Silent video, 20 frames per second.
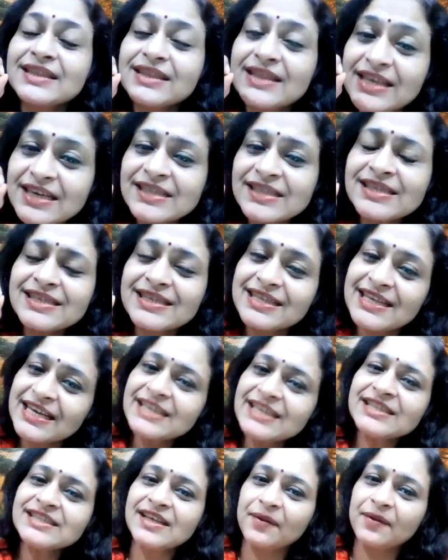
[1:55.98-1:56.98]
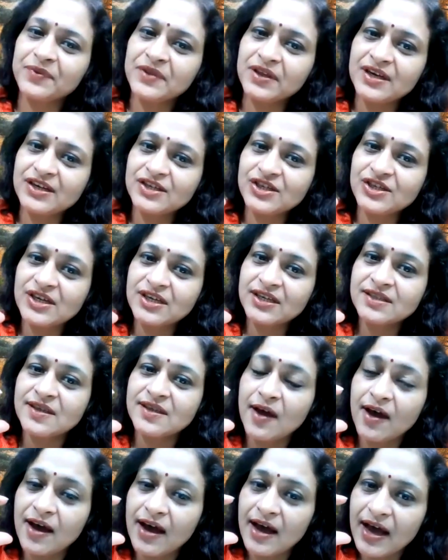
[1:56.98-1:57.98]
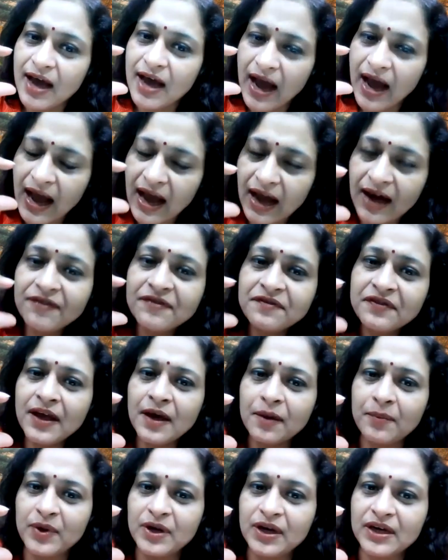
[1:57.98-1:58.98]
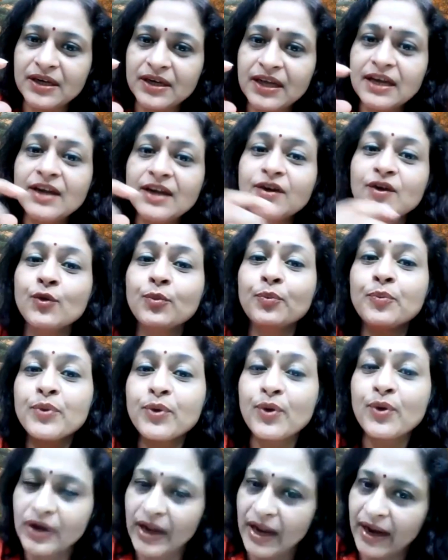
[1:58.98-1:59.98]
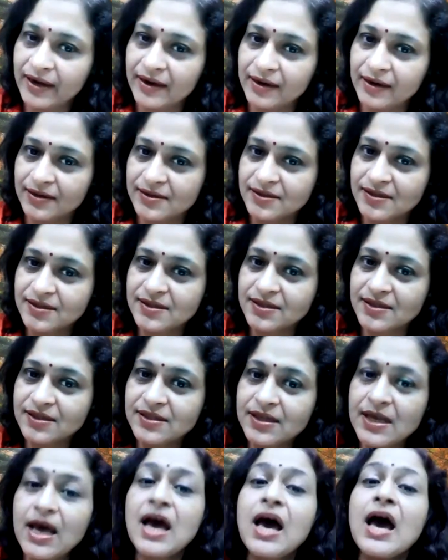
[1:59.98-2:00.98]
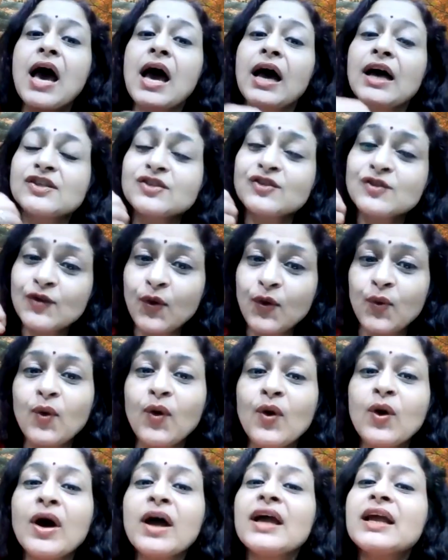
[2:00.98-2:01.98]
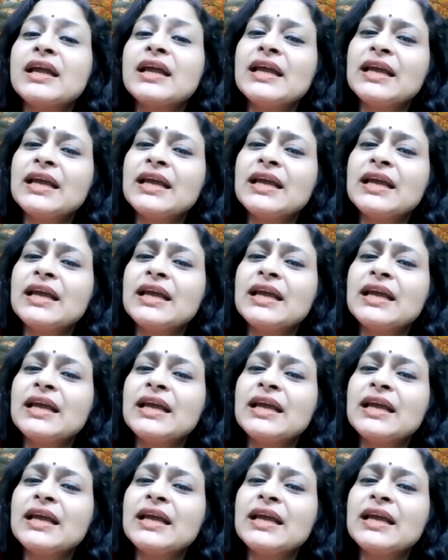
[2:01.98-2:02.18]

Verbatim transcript: this, these Saptarishis have the ability to protect us. So